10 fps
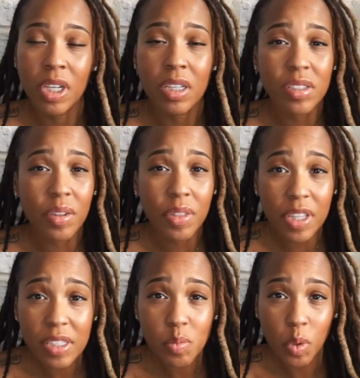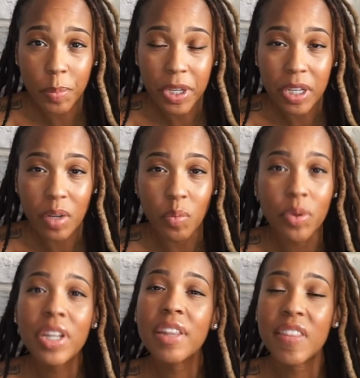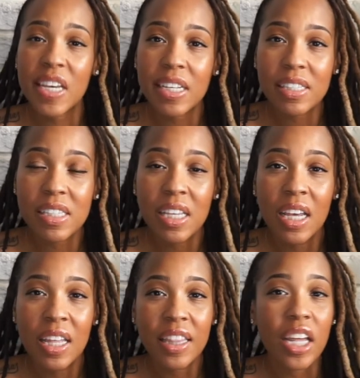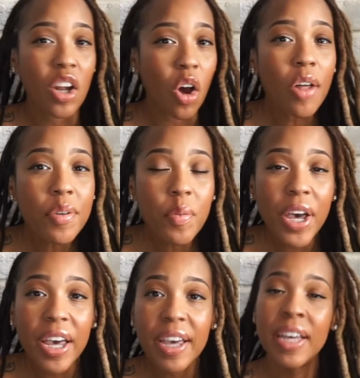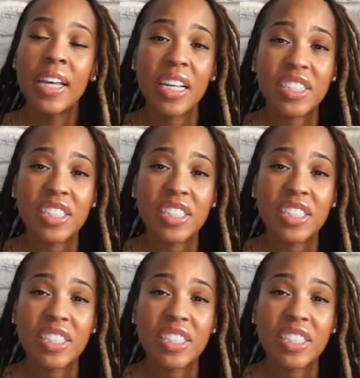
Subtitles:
So this woman really thinks that all the way in